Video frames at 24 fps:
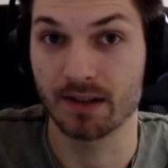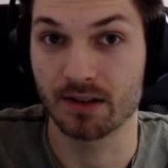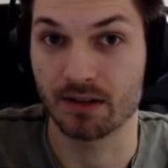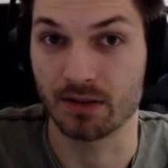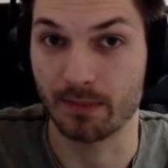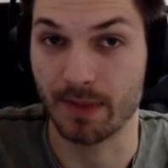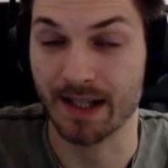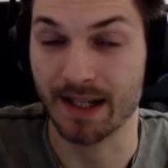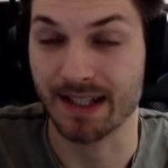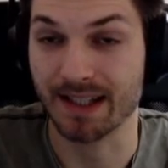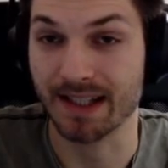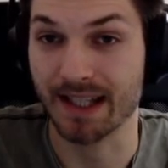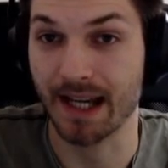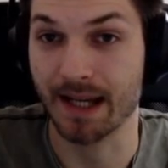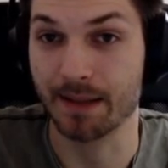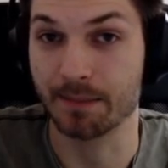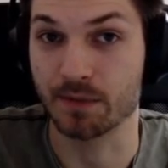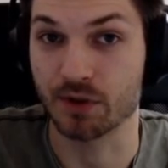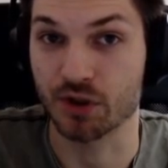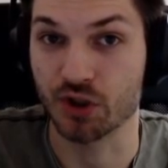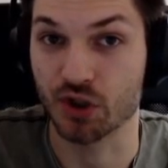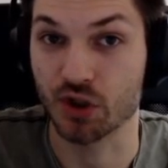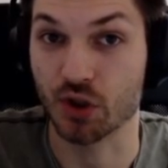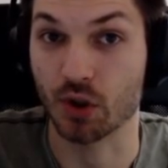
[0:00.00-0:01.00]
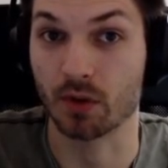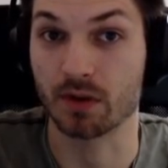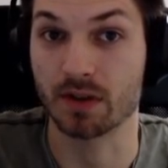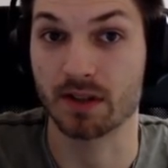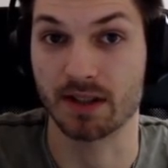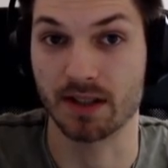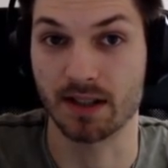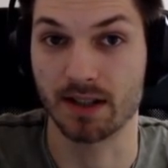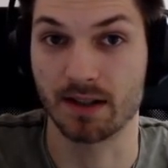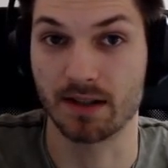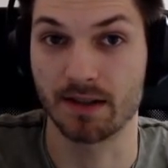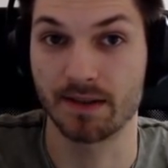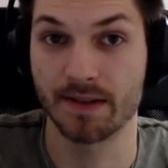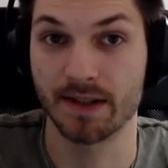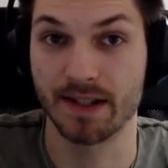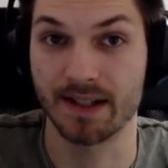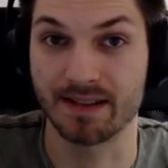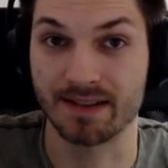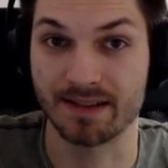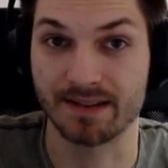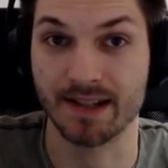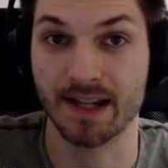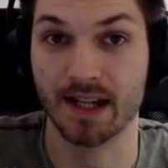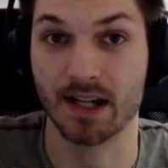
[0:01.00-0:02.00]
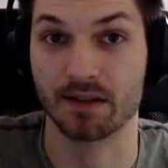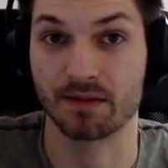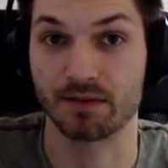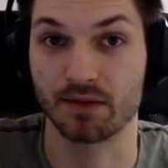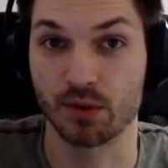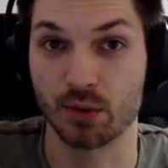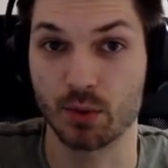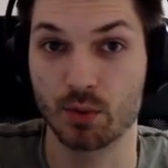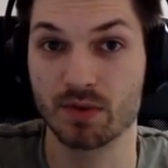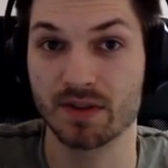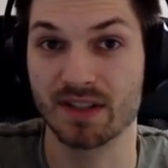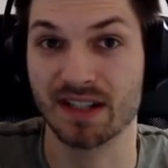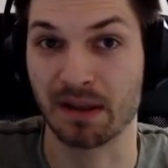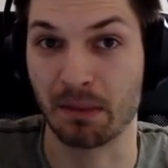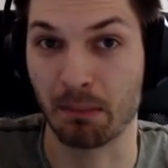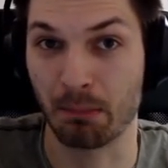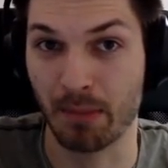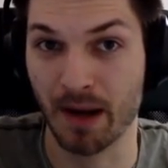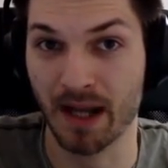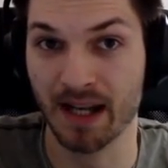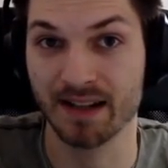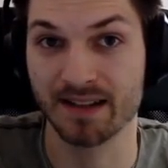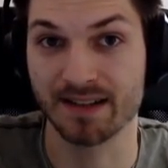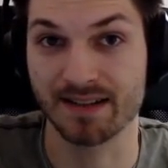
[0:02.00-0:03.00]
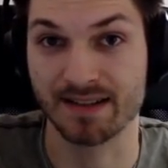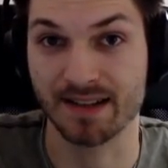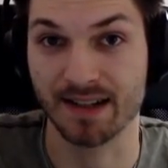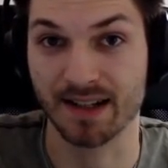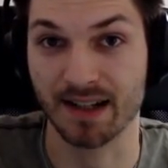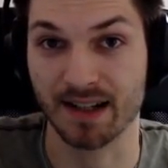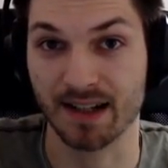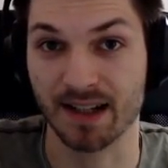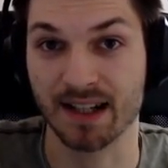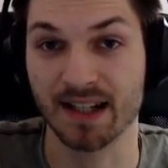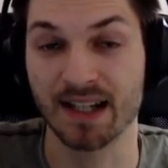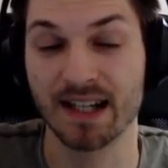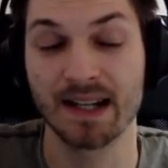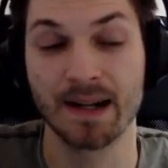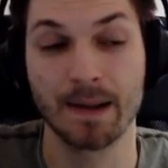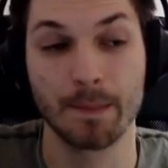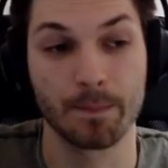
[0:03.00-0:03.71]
to make games shorter instead of using balancing,